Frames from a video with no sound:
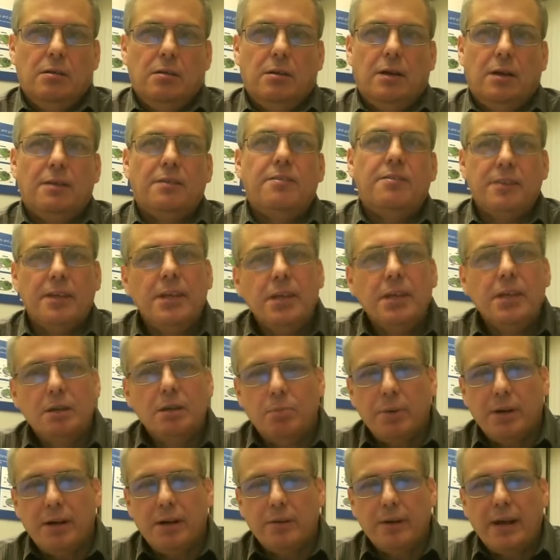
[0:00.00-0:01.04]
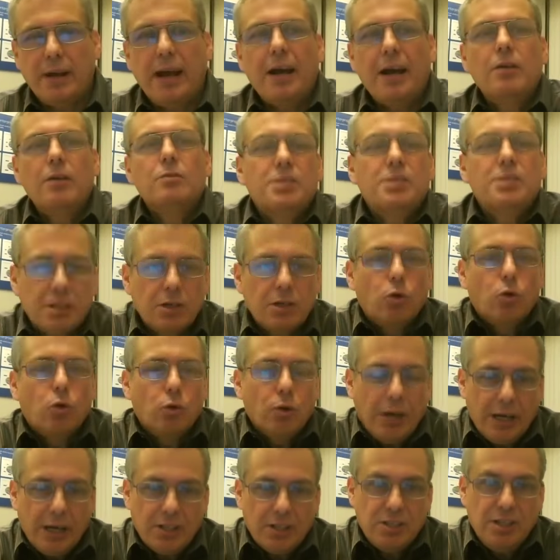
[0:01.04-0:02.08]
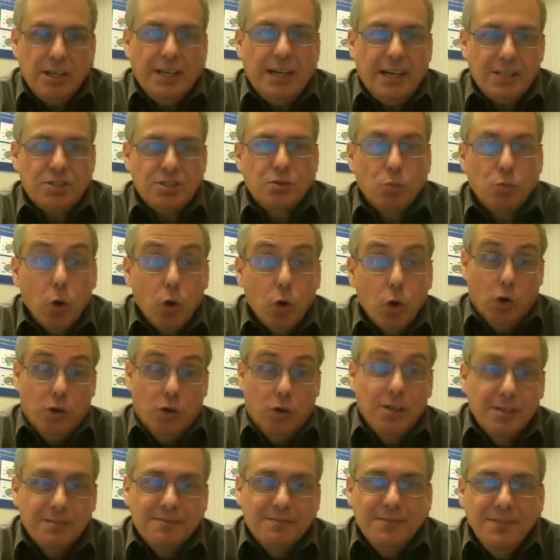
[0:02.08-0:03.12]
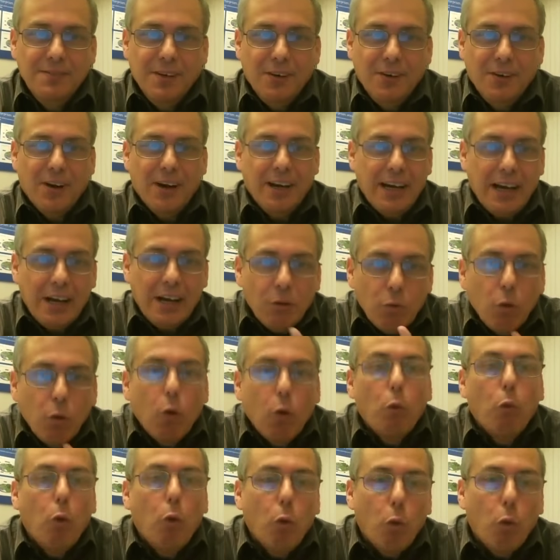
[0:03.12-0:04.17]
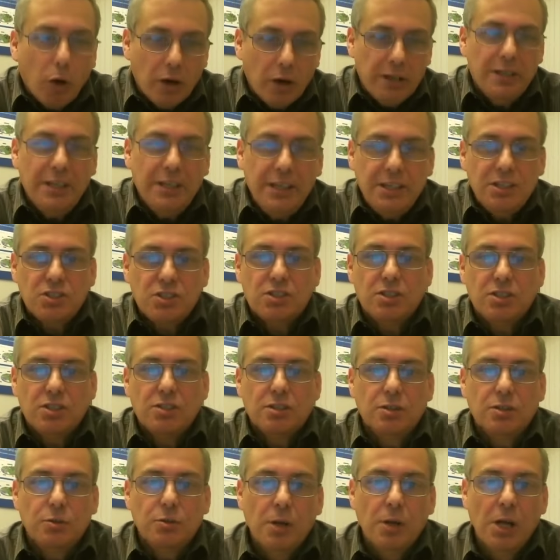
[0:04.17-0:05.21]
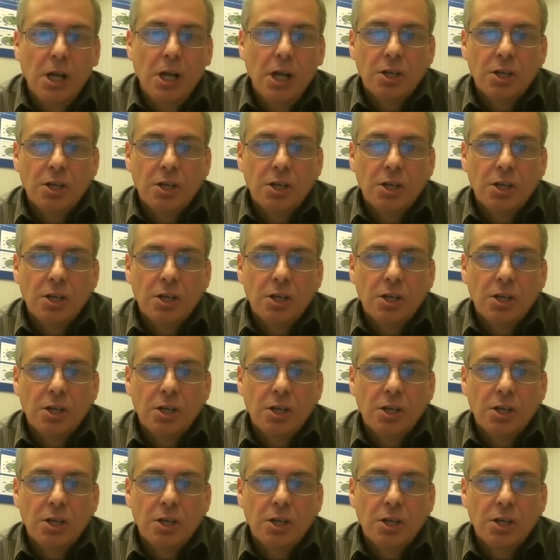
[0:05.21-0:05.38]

and think about how the core actually has to work, all right, what it needs to do.